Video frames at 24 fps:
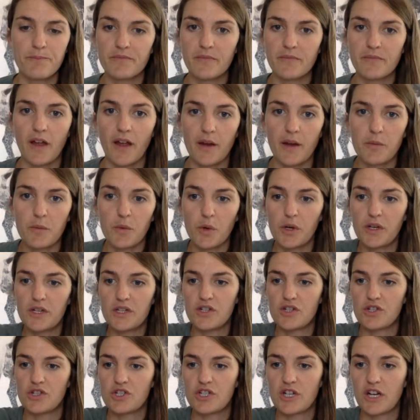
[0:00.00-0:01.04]
I'm going to
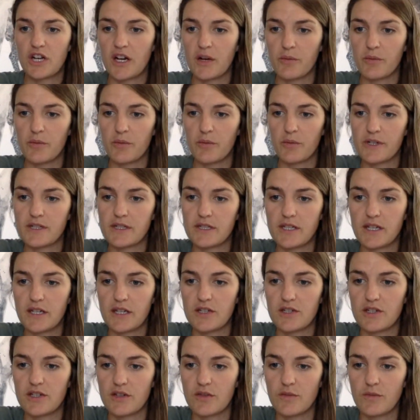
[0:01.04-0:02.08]
share a
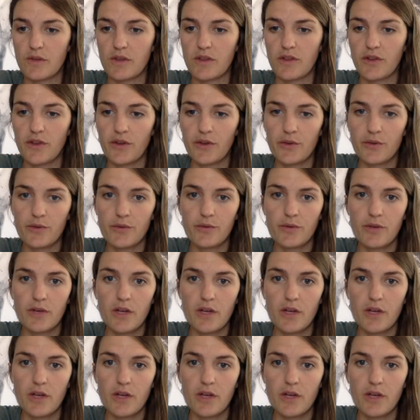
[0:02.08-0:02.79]
presentation with you